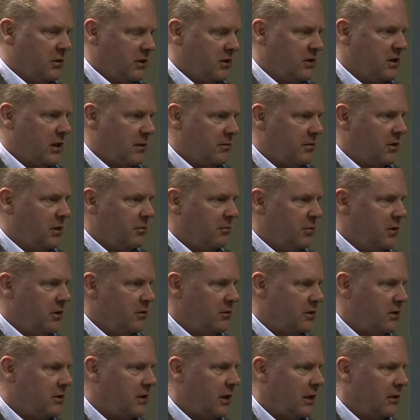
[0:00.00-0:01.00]
accept
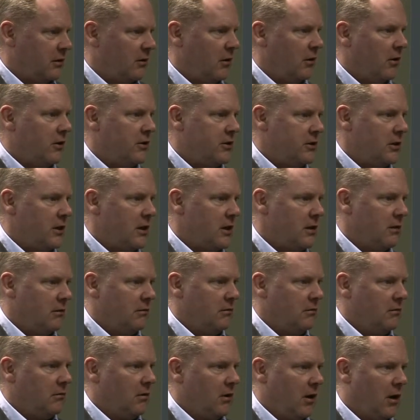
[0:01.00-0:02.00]
computer technology,
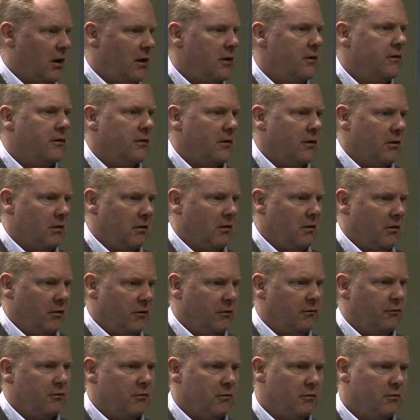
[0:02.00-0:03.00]
either
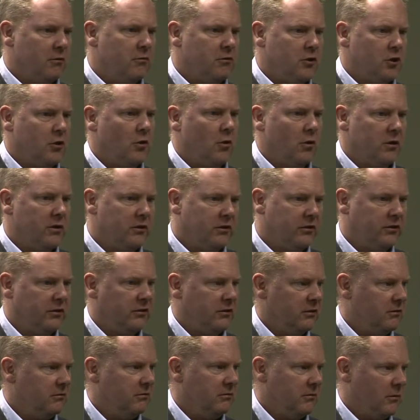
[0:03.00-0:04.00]
through
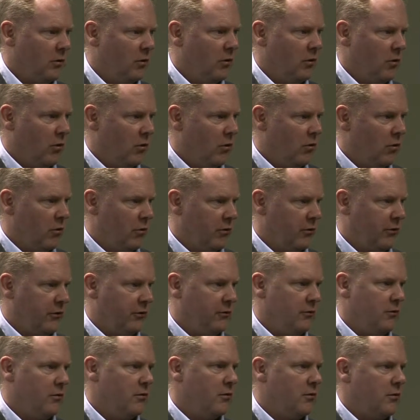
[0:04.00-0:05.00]
choice or
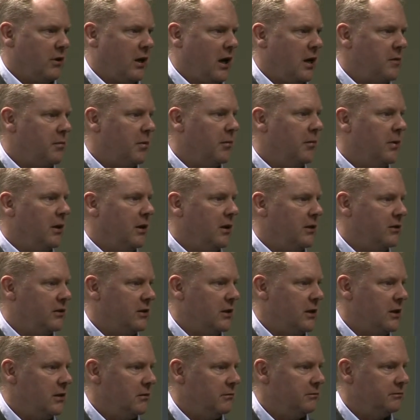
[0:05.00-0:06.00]
through
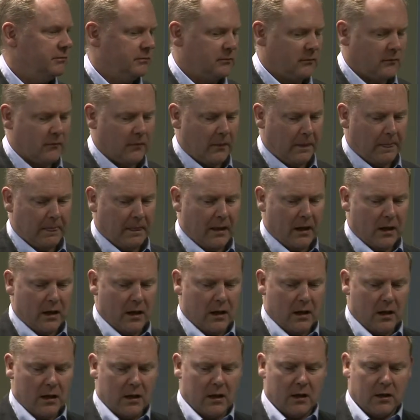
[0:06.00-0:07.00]
capability.
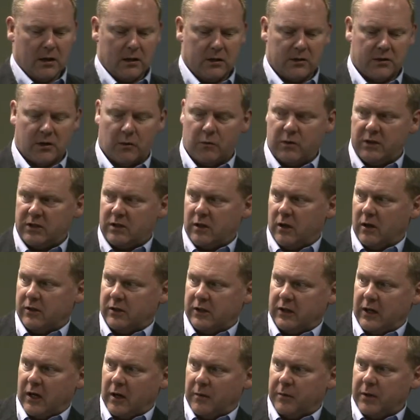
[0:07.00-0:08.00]
So we
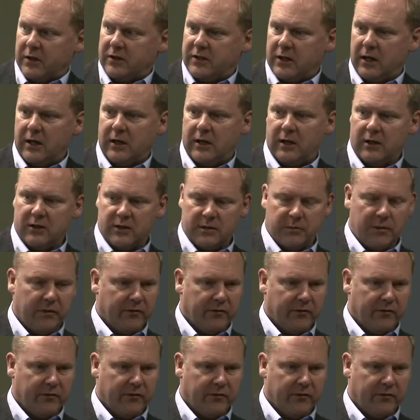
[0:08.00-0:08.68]
started out by taking some